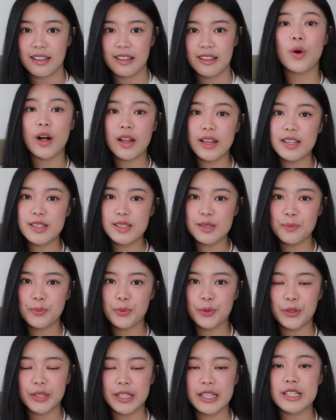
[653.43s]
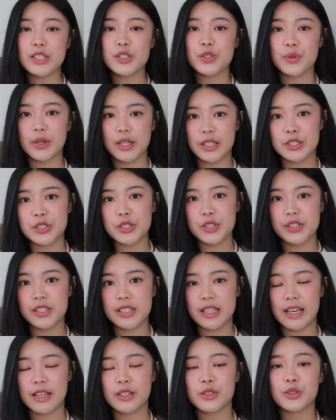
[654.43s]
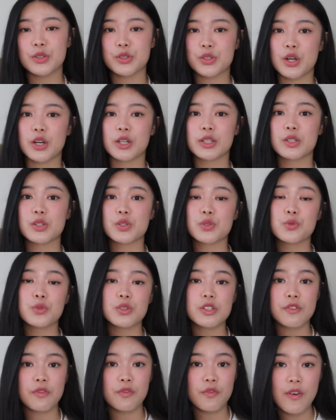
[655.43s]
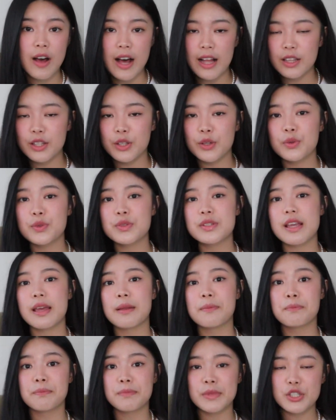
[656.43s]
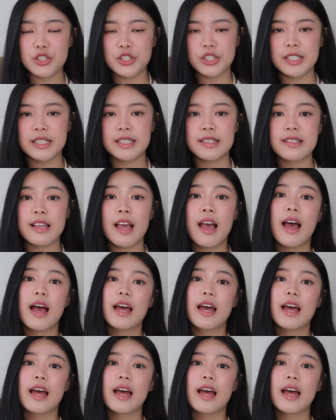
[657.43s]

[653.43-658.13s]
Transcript: While it's important to understand your target school's values and missions